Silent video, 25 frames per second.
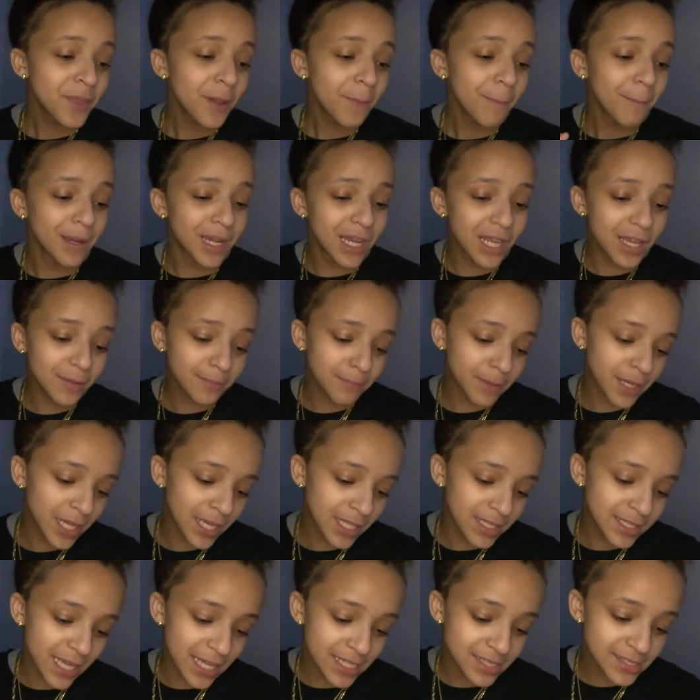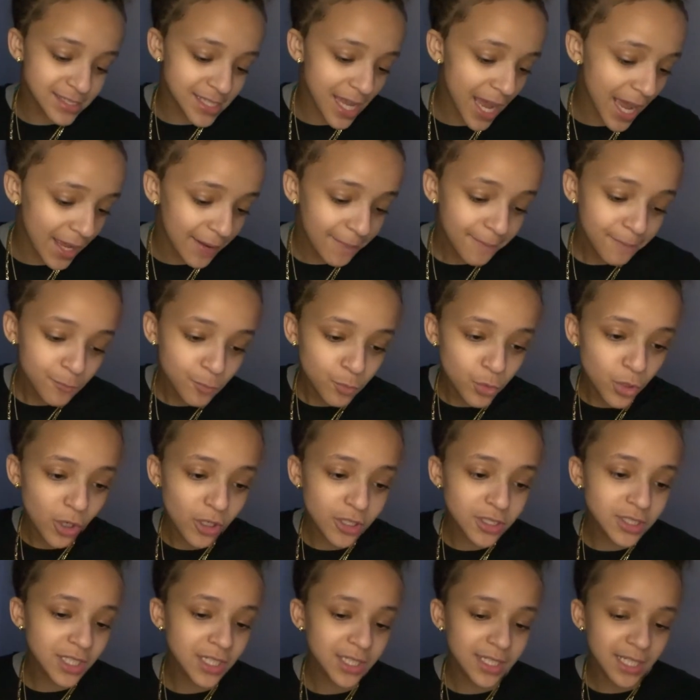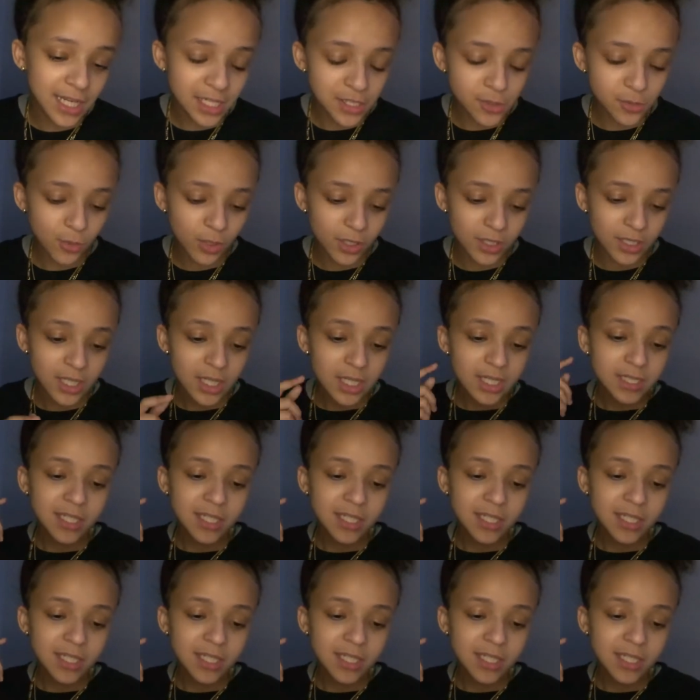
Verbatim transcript: But look, man, that's that. We on to the next one.